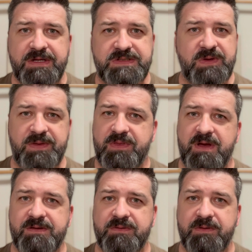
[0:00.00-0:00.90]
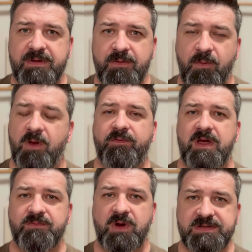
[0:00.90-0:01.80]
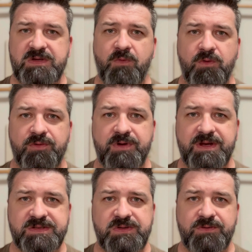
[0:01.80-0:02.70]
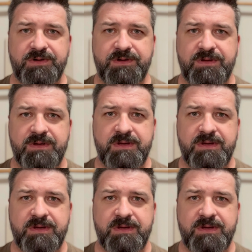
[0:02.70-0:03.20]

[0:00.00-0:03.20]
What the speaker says: So I thought, well, if I'm custom ordering a sword,